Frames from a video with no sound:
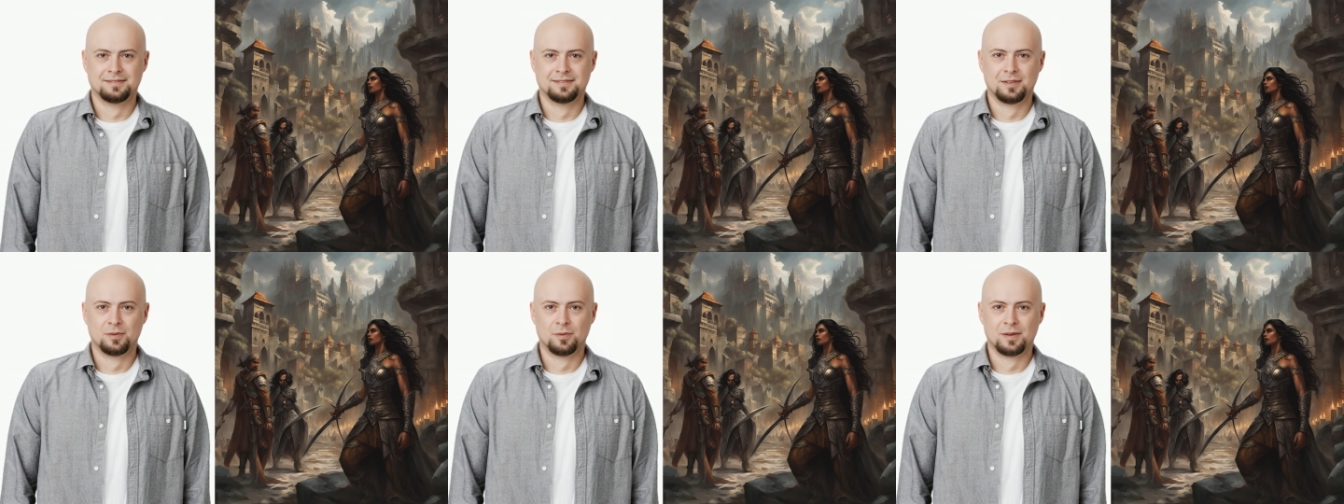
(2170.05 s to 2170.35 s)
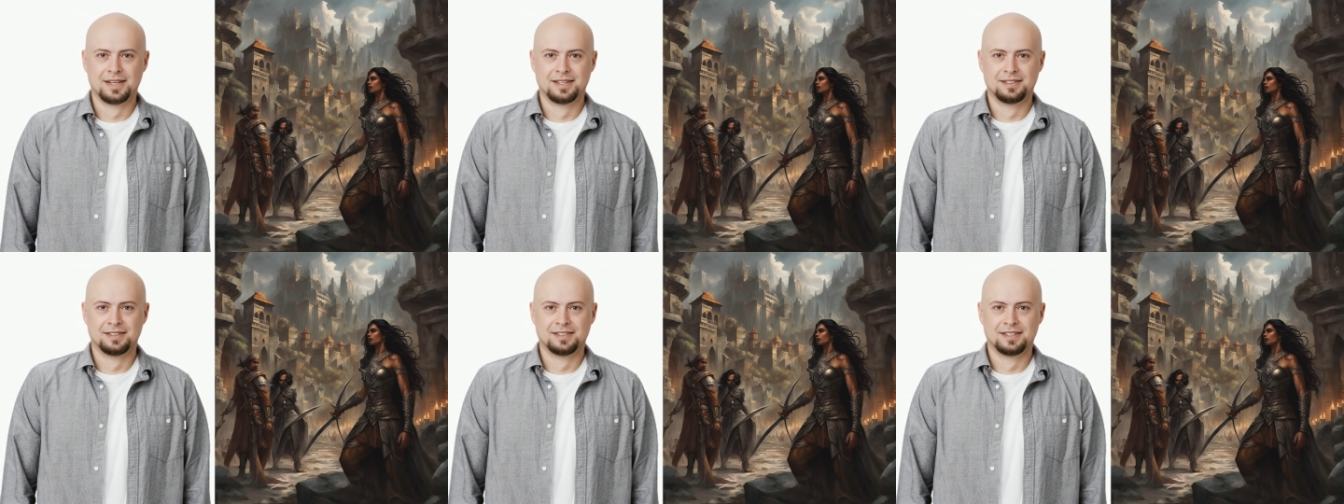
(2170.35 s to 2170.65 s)

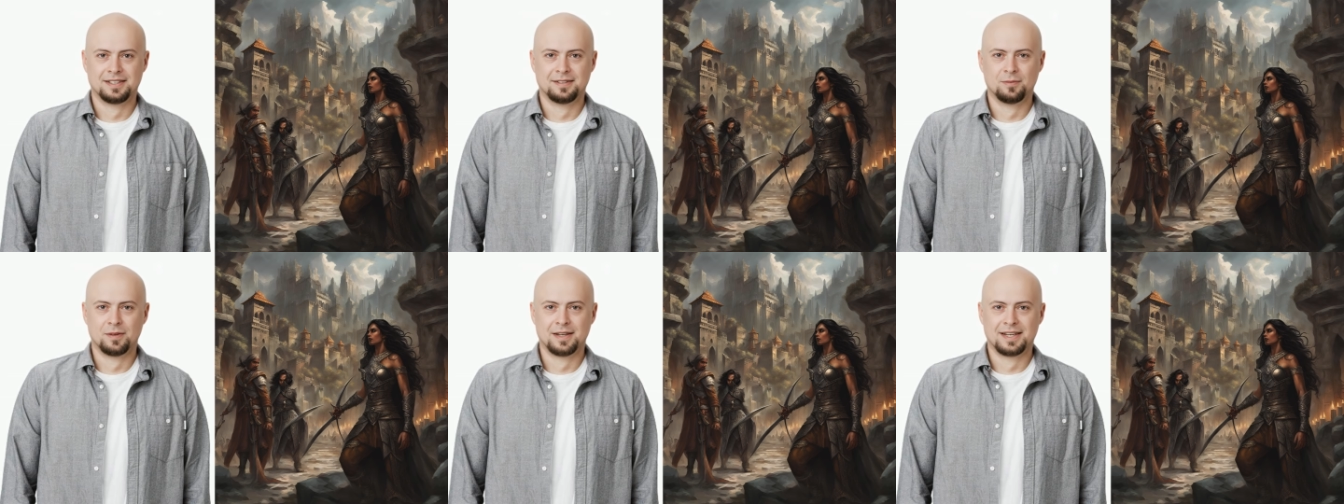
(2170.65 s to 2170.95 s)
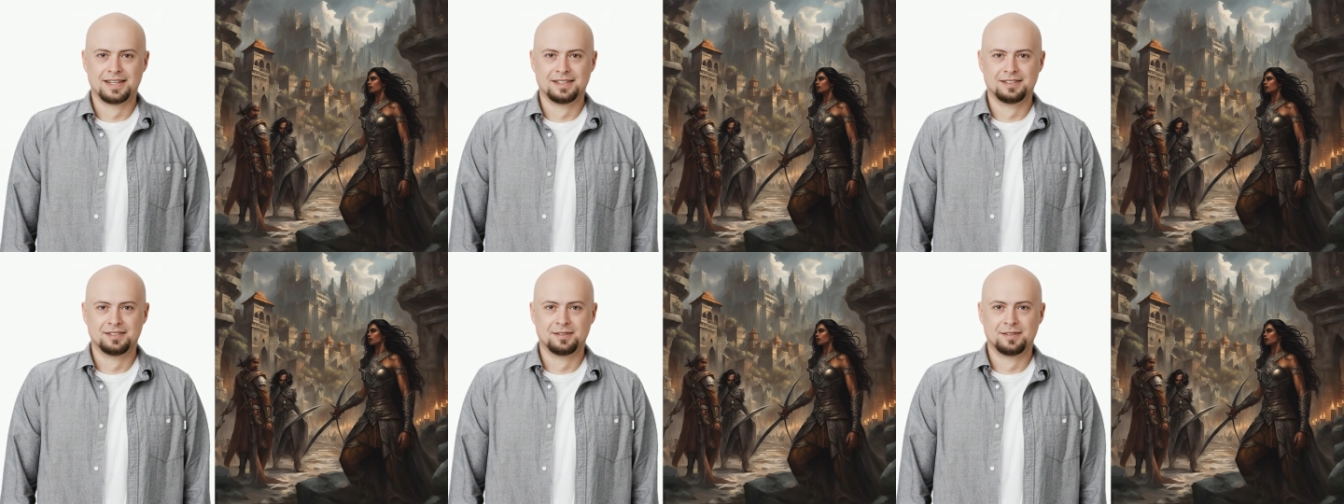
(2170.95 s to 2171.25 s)
aware that they were
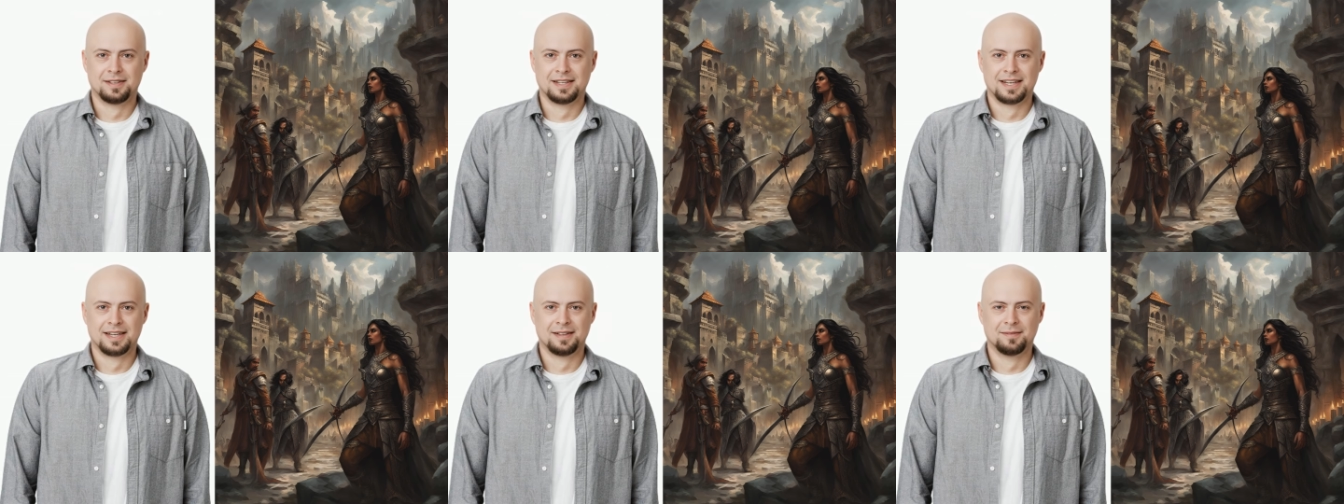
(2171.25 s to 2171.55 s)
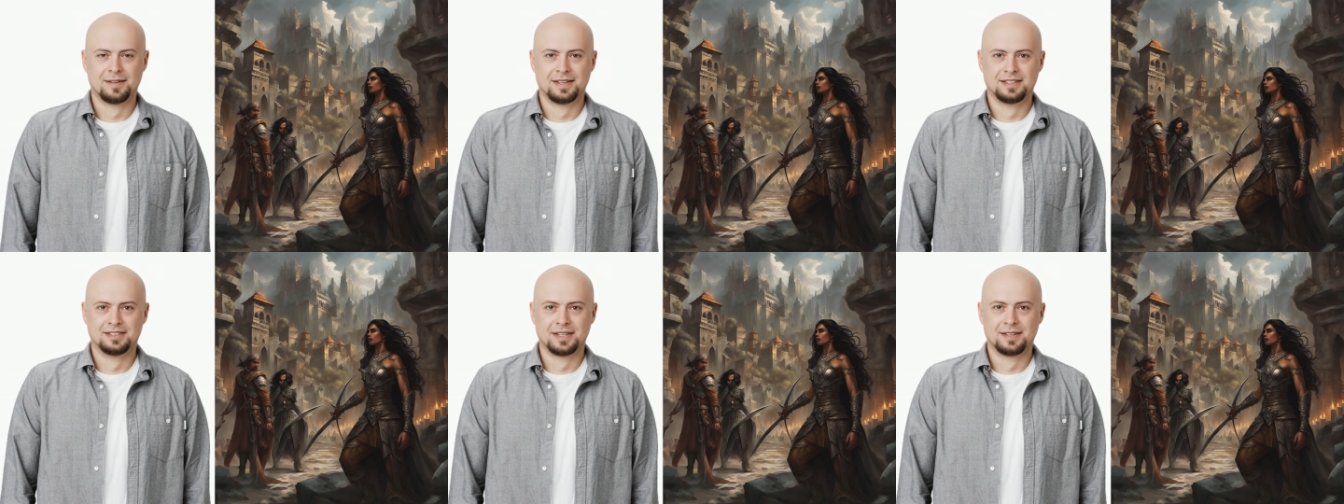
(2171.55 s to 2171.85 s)
entering
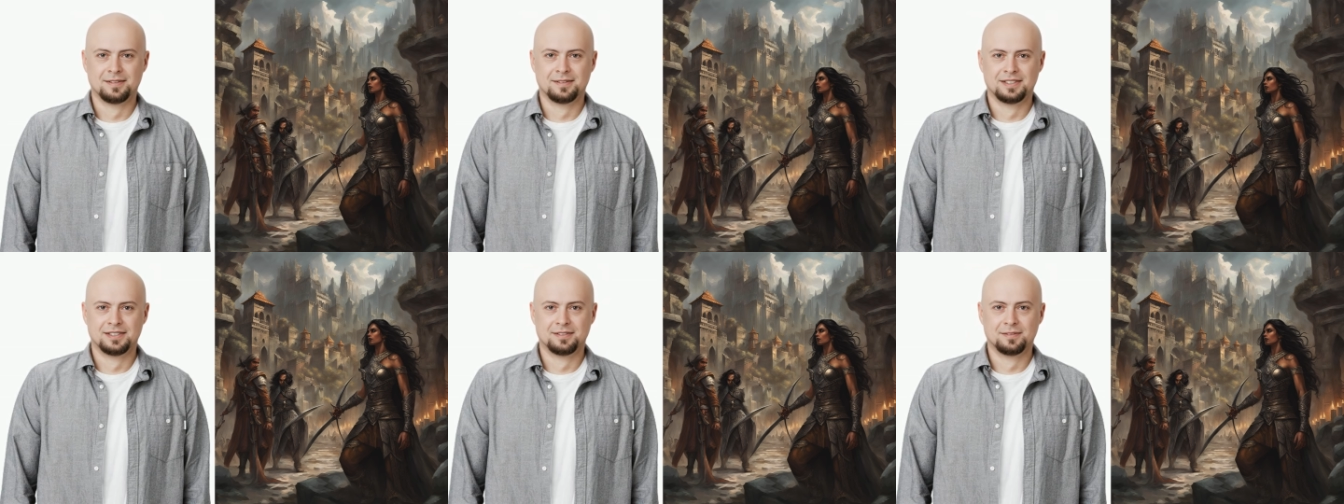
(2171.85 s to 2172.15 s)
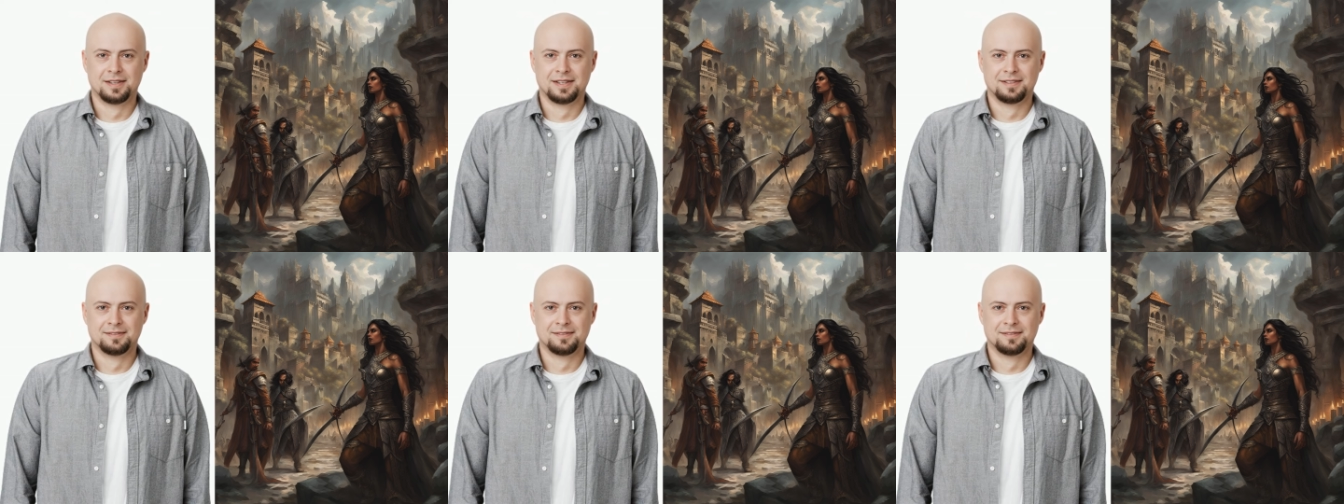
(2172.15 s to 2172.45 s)
enemy
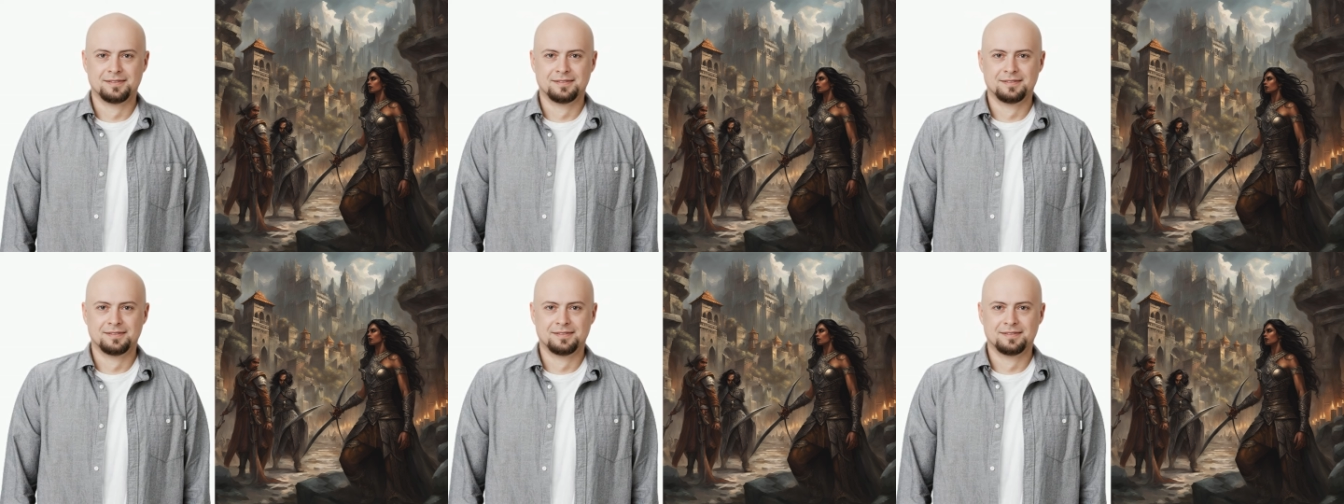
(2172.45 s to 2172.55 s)
territory.